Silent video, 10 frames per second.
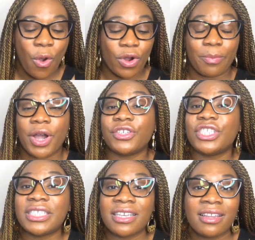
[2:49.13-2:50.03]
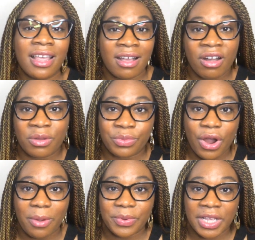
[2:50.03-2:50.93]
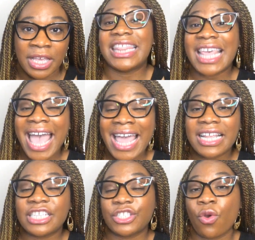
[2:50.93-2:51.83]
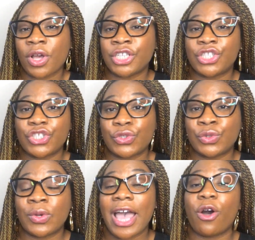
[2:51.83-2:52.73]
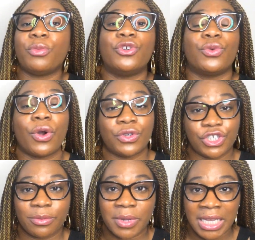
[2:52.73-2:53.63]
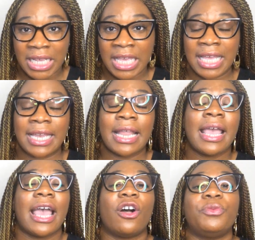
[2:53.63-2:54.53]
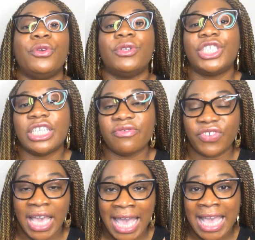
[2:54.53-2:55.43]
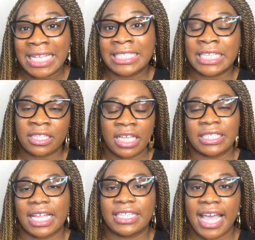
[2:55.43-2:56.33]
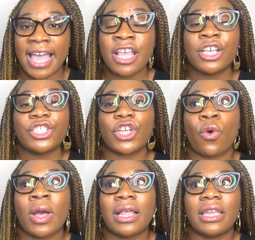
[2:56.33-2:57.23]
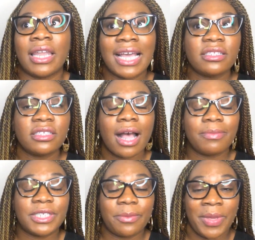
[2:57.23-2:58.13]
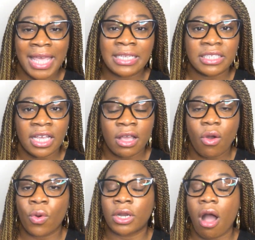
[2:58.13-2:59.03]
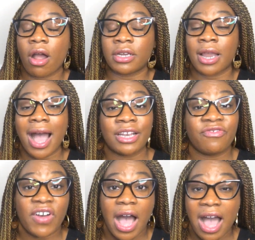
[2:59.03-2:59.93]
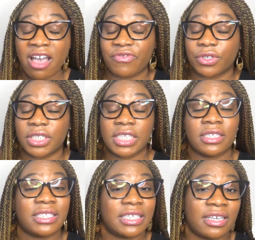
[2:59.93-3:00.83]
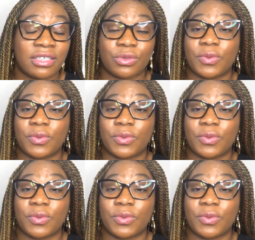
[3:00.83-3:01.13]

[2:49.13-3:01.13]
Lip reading: or purchasing an income property, that is going to help grow your money and help you achieve gains and things like that. So let's stop depending on our 9 to 5 or 10 to 6 or